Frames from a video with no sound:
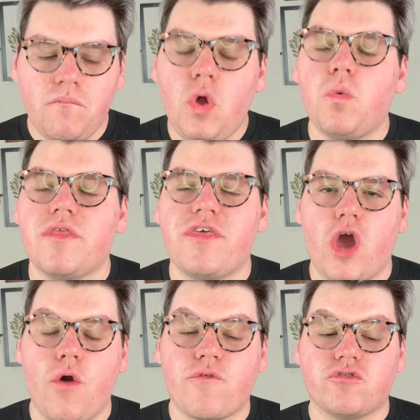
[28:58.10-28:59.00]
with the
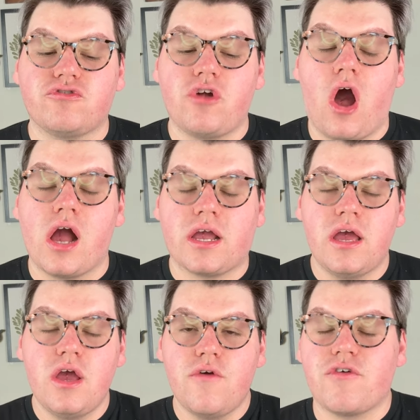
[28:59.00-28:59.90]
overstock
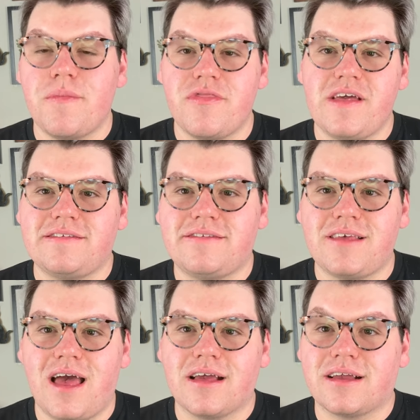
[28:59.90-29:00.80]
from this
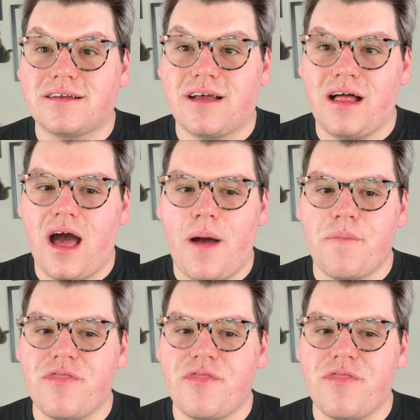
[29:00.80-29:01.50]
um,